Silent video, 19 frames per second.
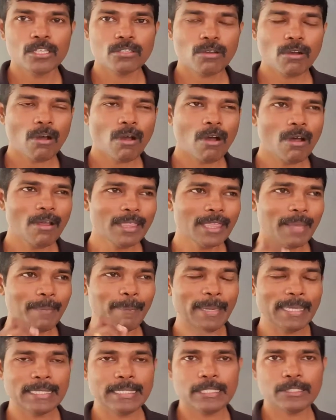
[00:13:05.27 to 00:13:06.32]
So on the
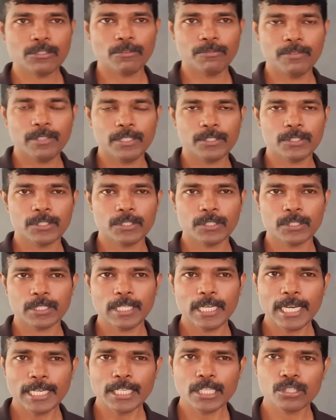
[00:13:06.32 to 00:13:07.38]
basis of this,
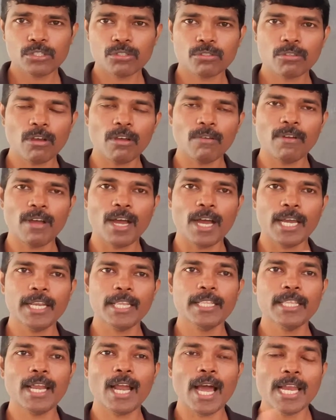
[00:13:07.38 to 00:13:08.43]
let us solve
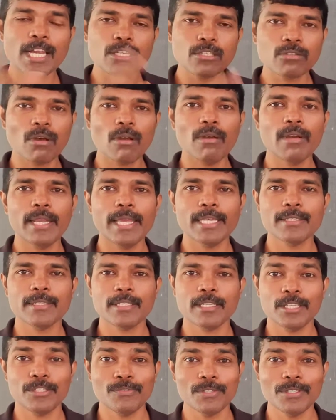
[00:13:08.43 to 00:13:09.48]
another unsolved
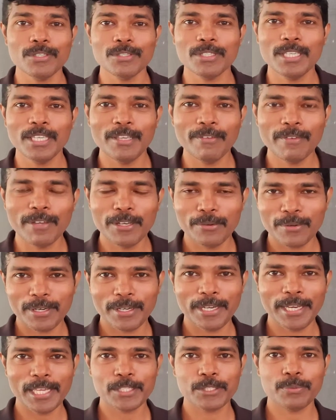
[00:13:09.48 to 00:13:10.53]
exercise which is given in
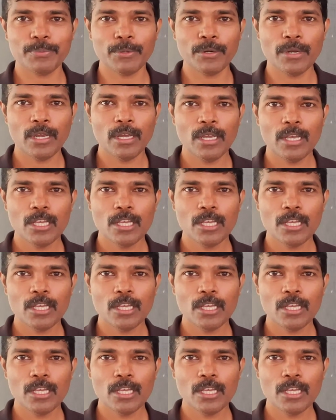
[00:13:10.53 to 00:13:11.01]
a textbook.